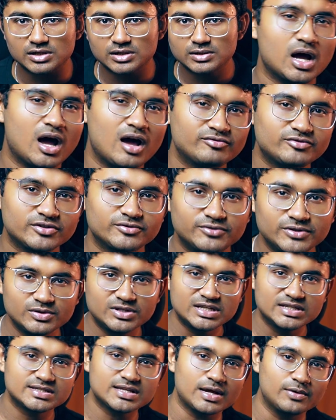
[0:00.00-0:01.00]
After a few
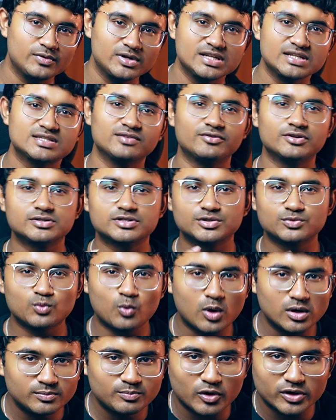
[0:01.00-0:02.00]
days I released the version
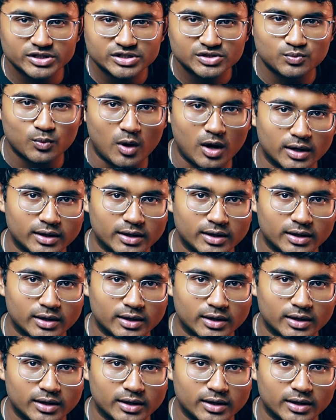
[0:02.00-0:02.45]
one point one